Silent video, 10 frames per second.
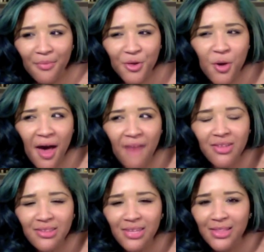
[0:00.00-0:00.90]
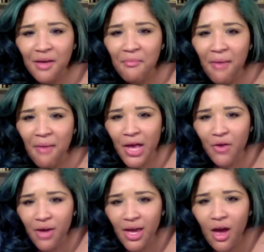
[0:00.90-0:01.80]
You haven't seen them
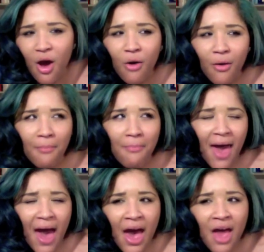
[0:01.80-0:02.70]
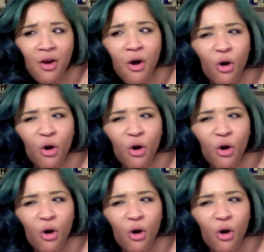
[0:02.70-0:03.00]
angry or mad